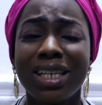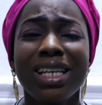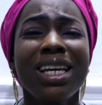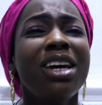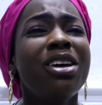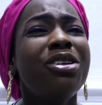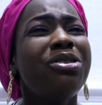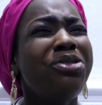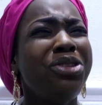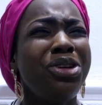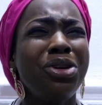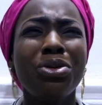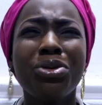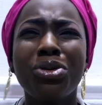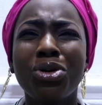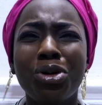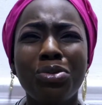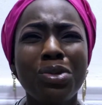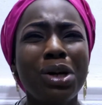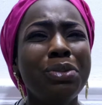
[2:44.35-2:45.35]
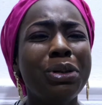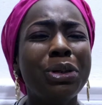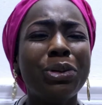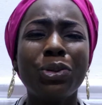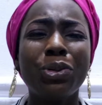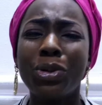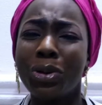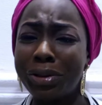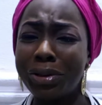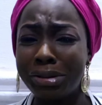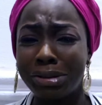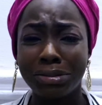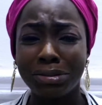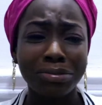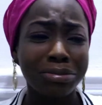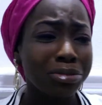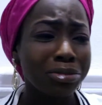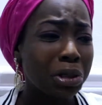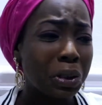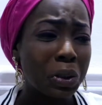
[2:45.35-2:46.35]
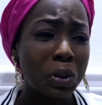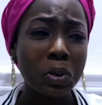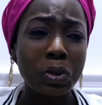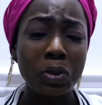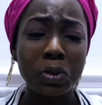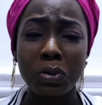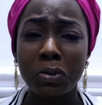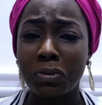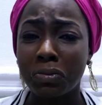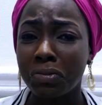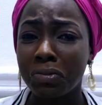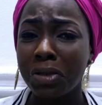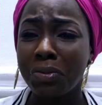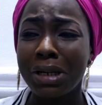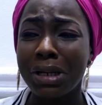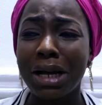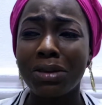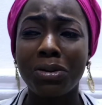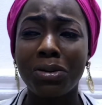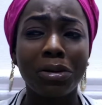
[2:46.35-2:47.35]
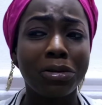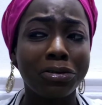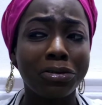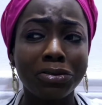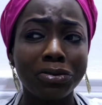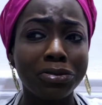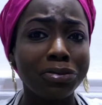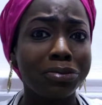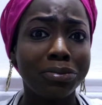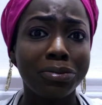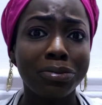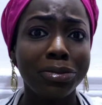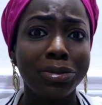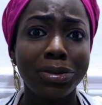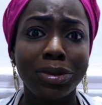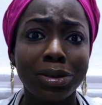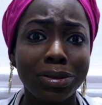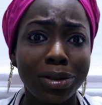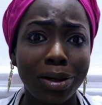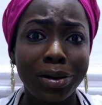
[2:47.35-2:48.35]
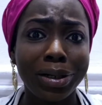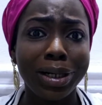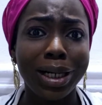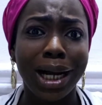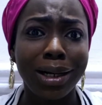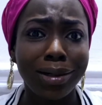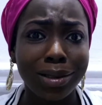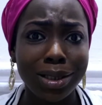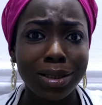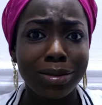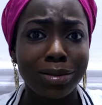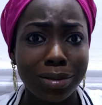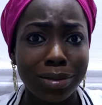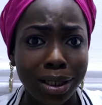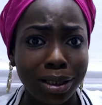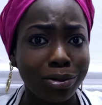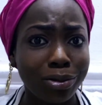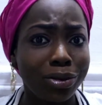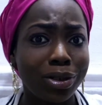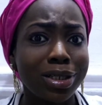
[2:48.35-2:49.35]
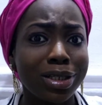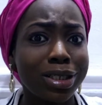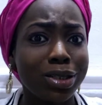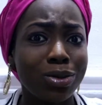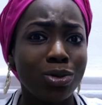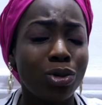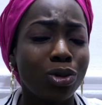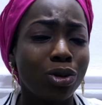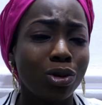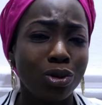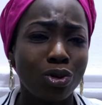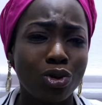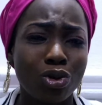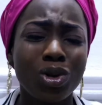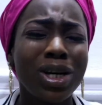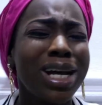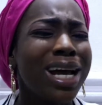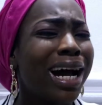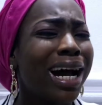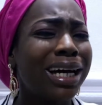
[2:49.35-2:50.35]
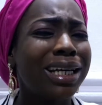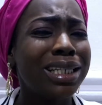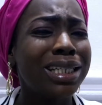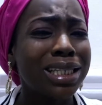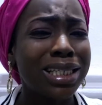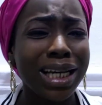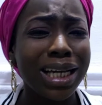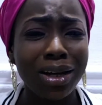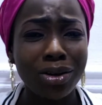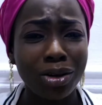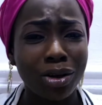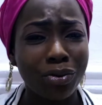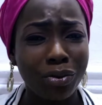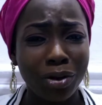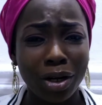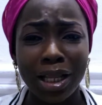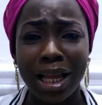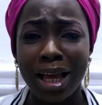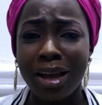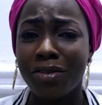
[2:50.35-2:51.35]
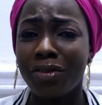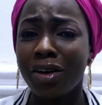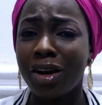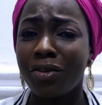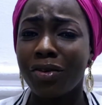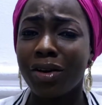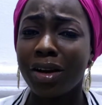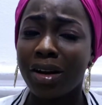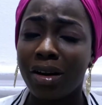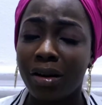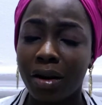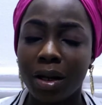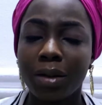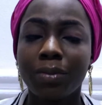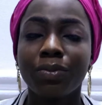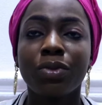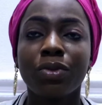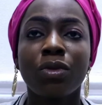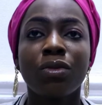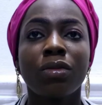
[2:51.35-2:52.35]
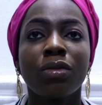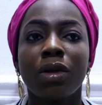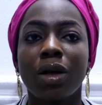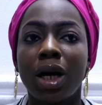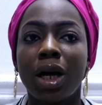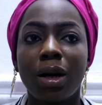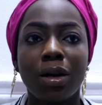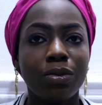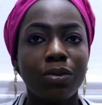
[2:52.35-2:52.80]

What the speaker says: Few go, maybe 1 or 2, maybe out of all the graduating students, you just see 1 or 2, and it is kind of rare, like very, very rare.